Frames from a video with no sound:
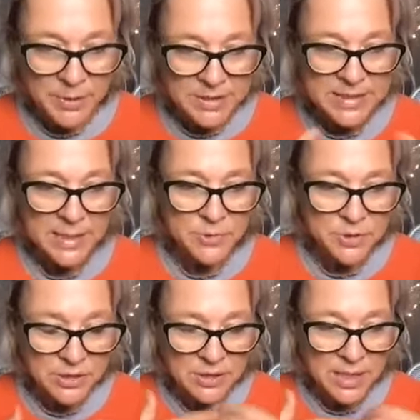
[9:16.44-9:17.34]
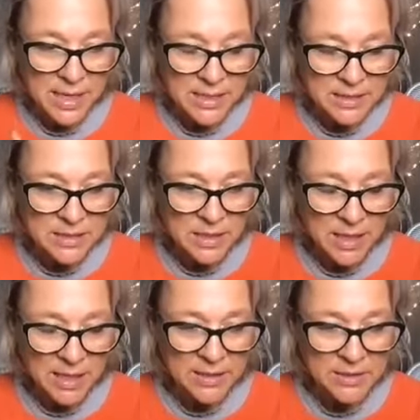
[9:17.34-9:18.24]
perception
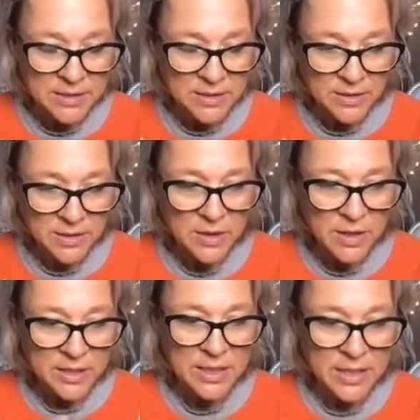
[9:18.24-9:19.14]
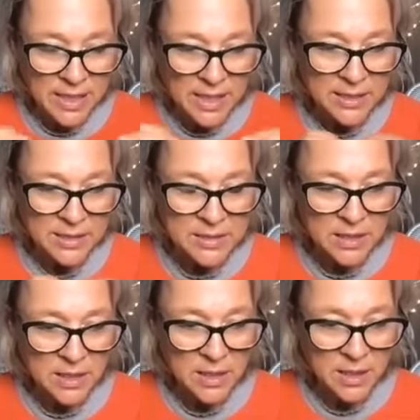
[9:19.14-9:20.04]
and yearning, and
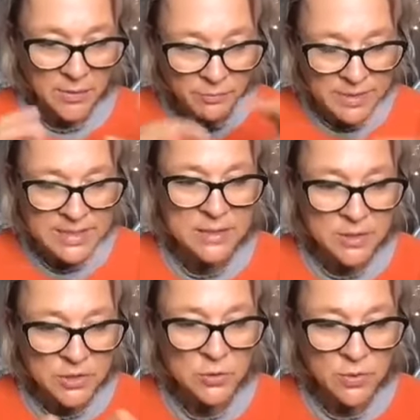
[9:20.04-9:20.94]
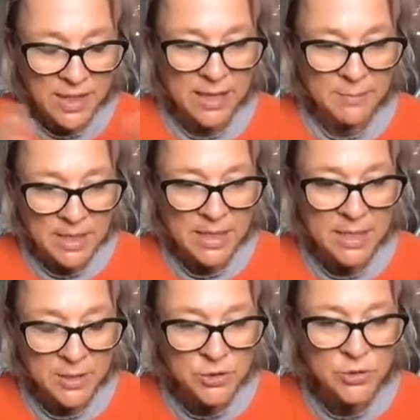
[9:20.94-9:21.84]
the reason the soul came
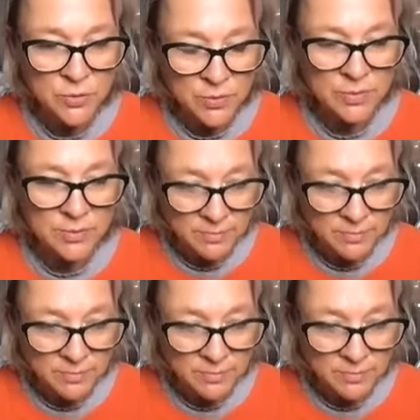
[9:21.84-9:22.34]
here to